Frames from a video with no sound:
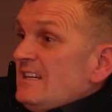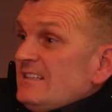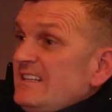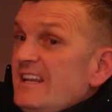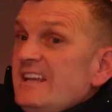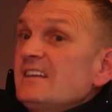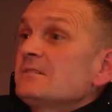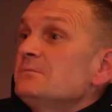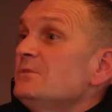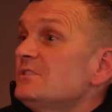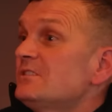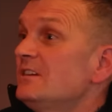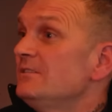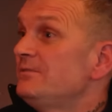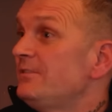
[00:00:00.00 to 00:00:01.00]
Yeah, taking
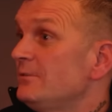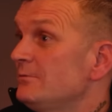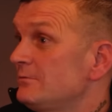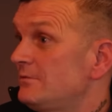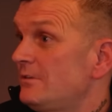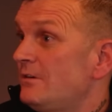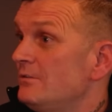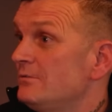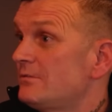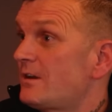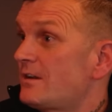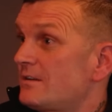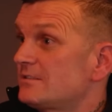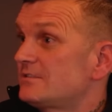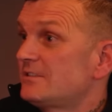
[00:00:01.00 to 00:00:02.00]
myself out, out
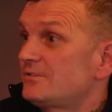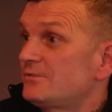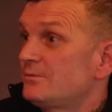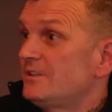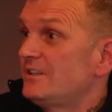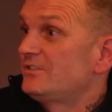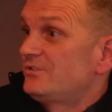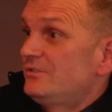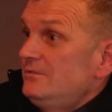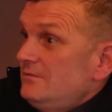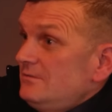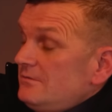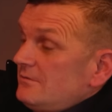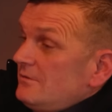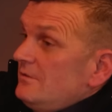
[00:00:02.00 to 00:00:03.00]
of the situation.
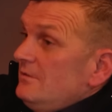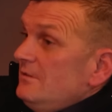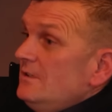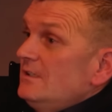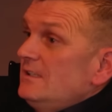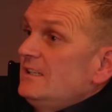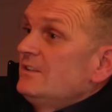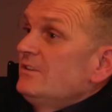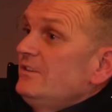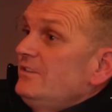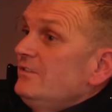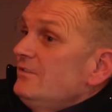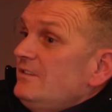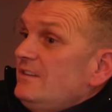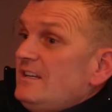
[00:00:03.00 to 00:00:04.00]
You And I mm.
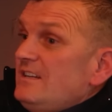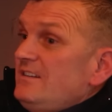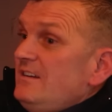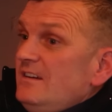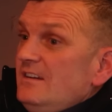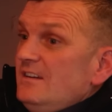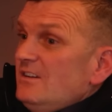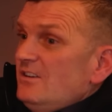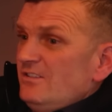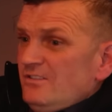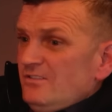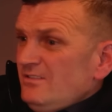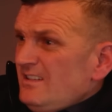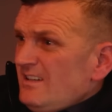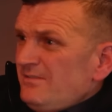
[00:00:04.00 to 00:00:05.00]
done that. I
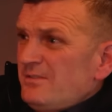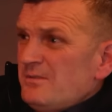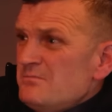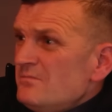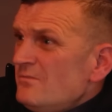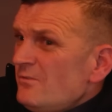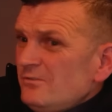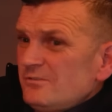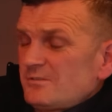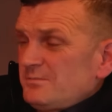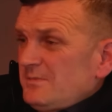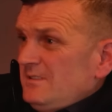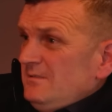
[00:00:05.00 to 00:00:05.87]
done that for months,